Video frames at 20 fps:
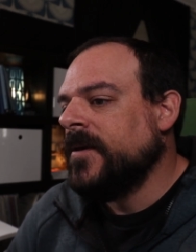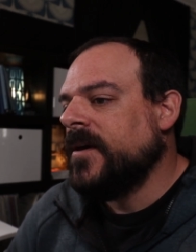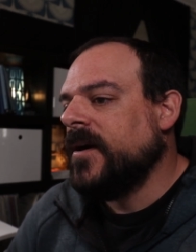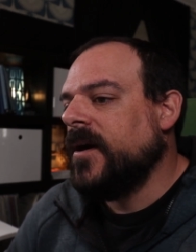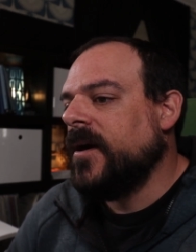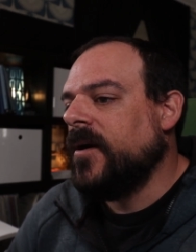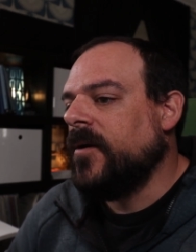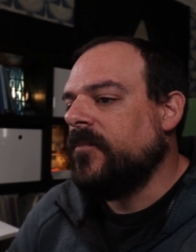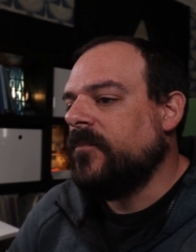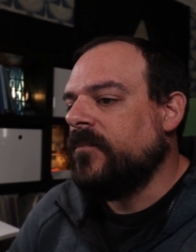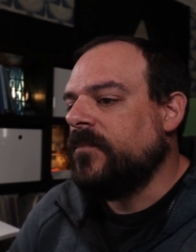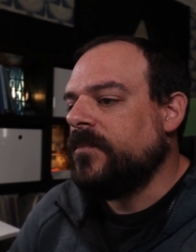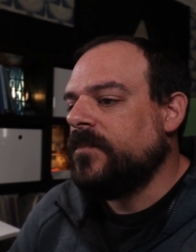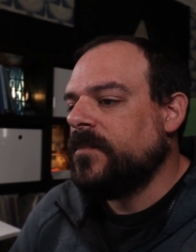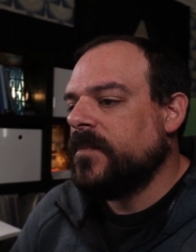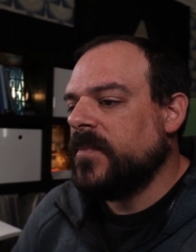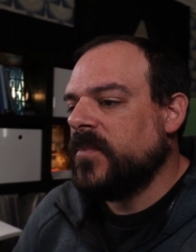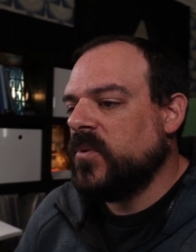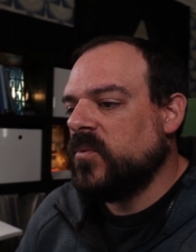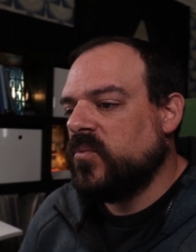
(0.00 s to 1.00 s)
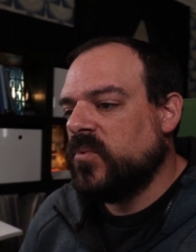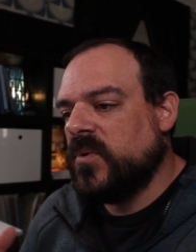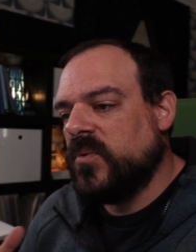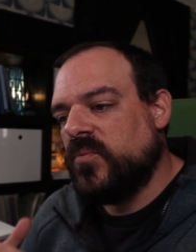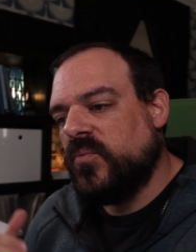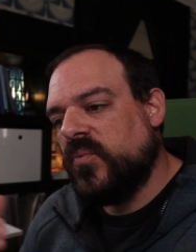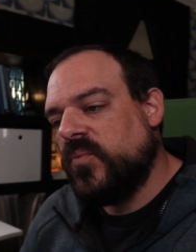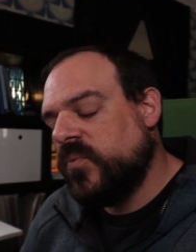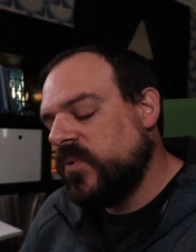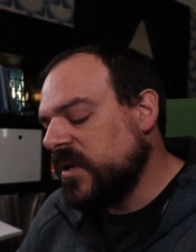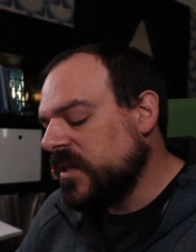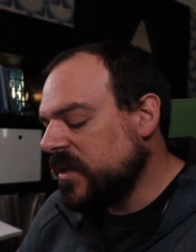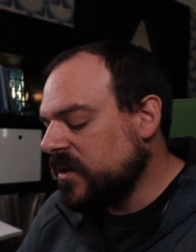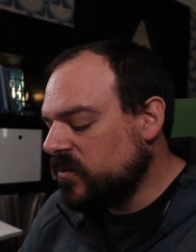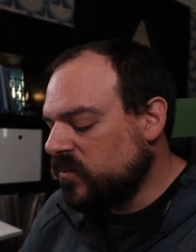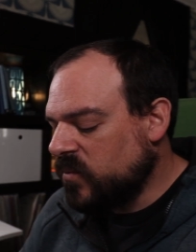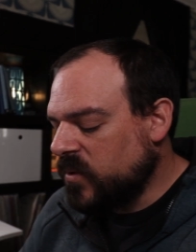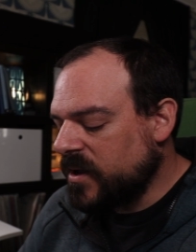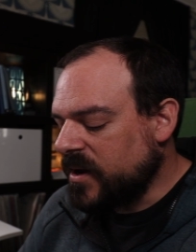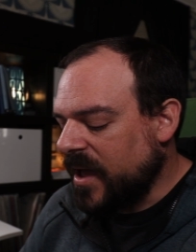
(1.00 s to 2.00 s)
Um, really,
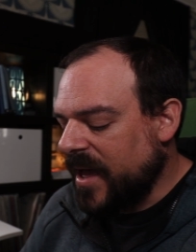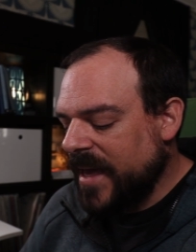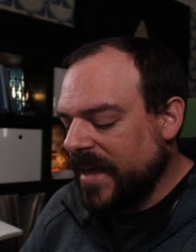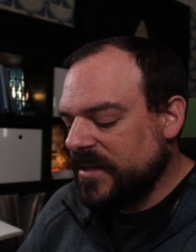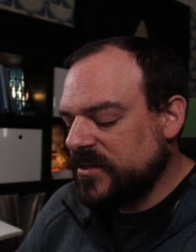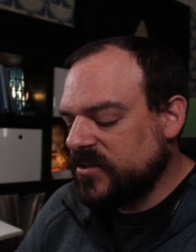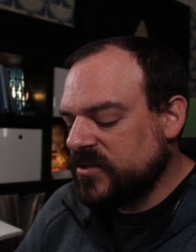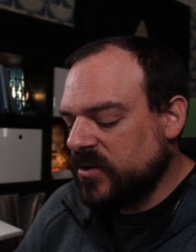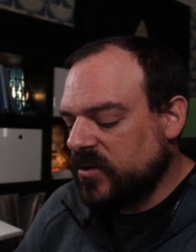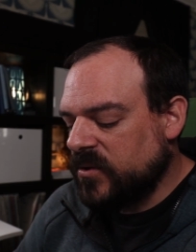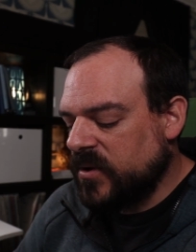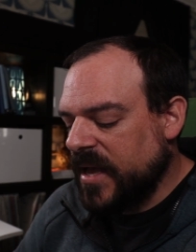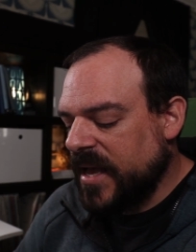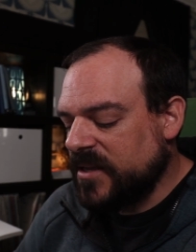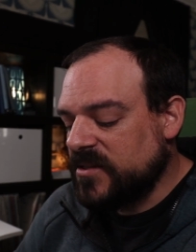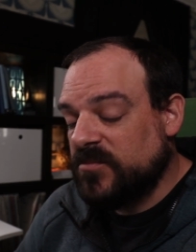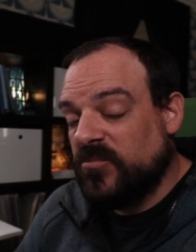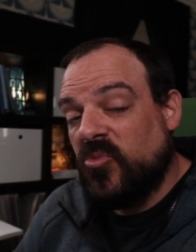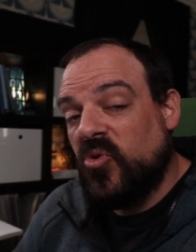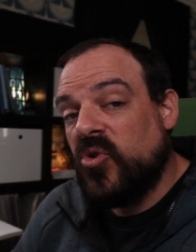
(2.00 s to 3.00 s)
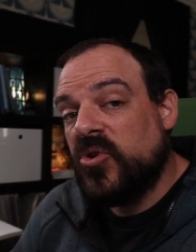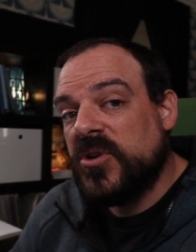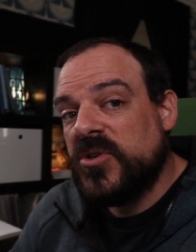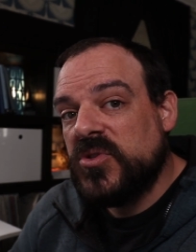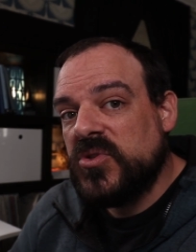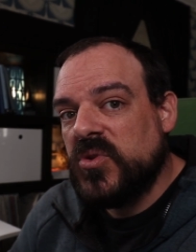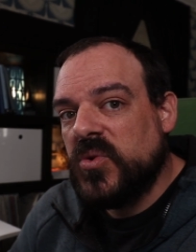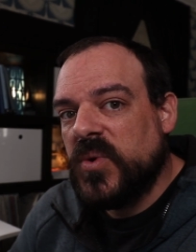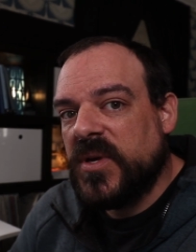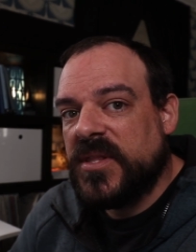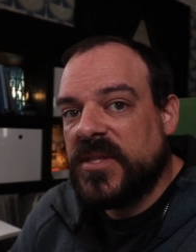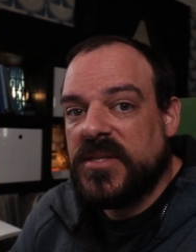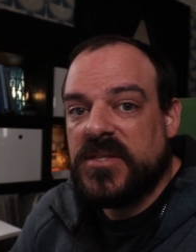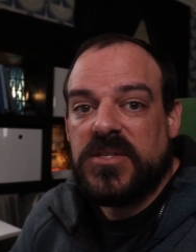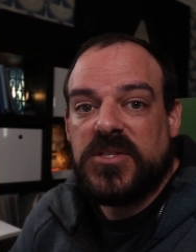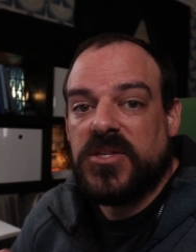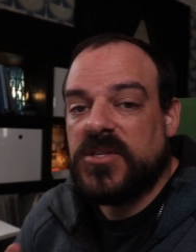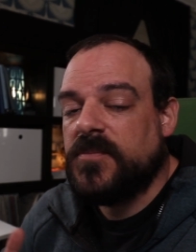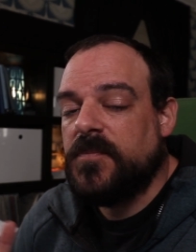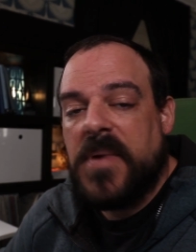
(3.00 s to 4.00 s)
what ISO has more to do with
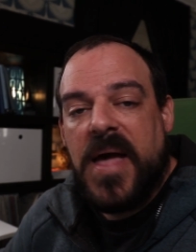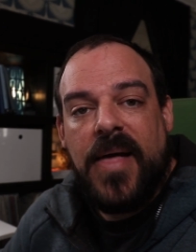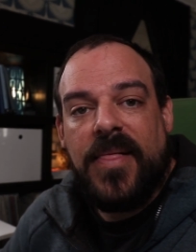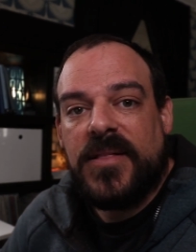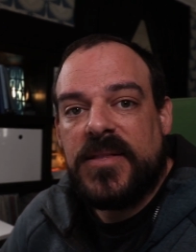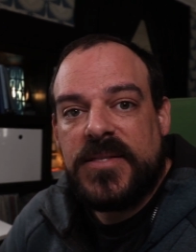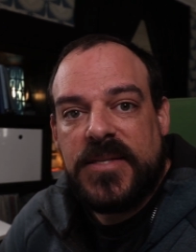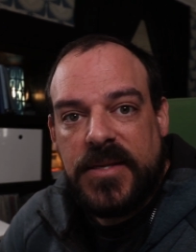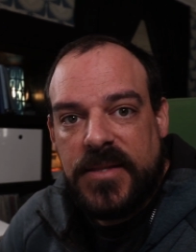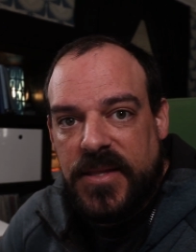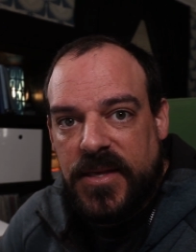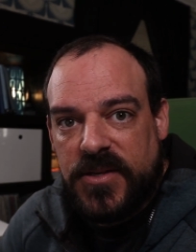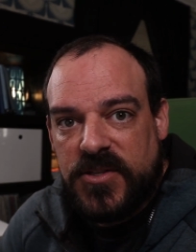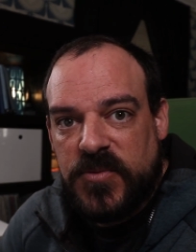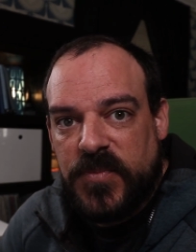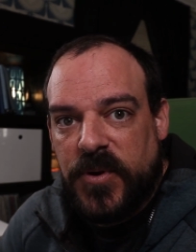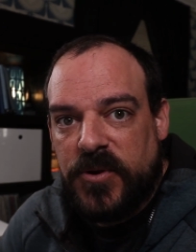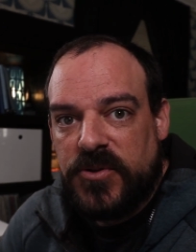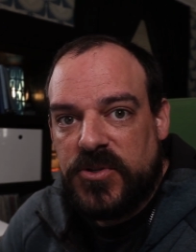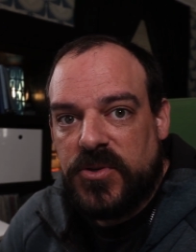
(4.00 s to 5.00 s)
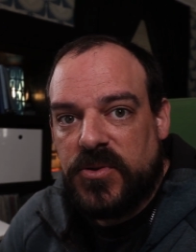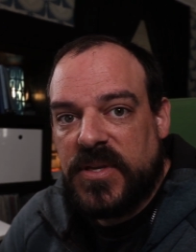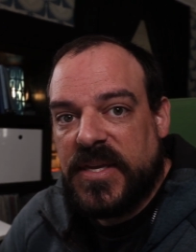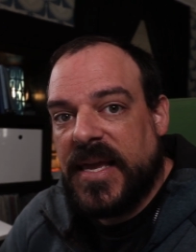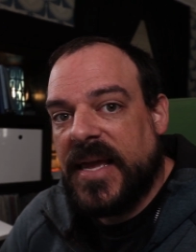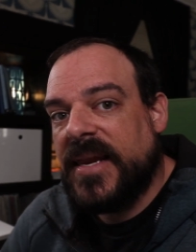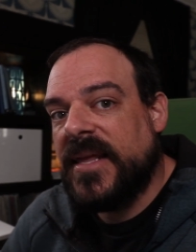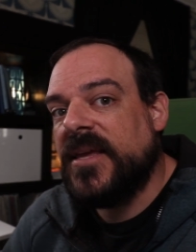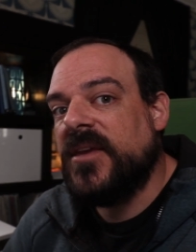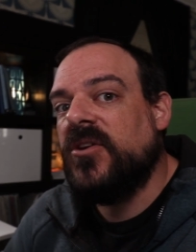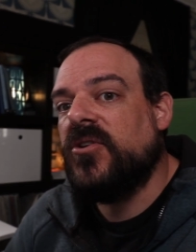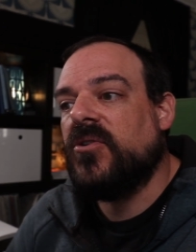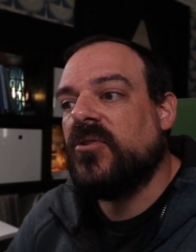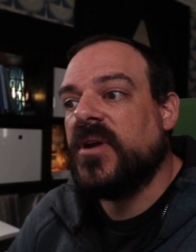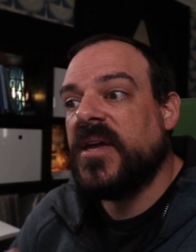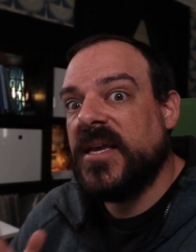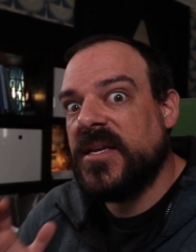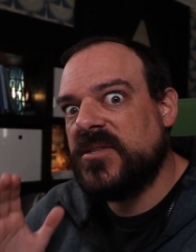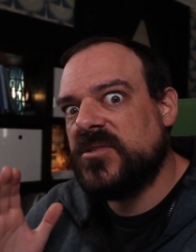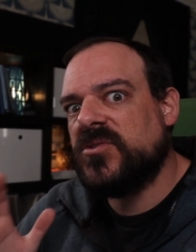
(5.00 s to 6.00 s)
is just balancing the exposure, getting your
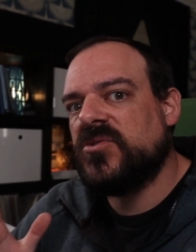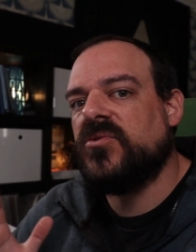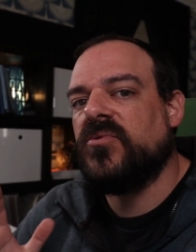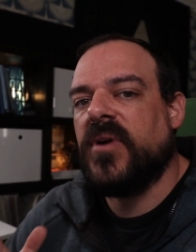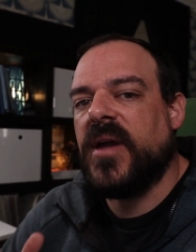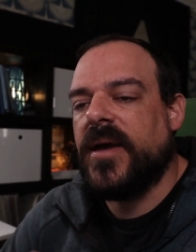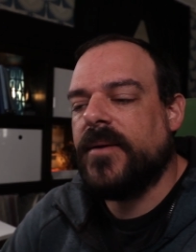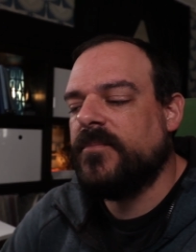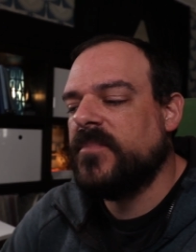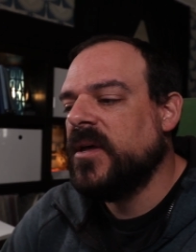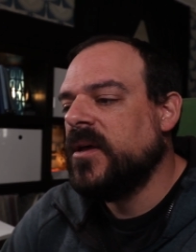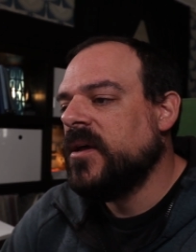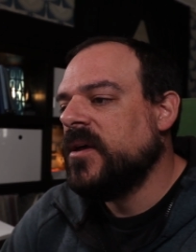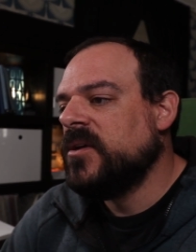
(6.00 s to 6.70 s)
histogram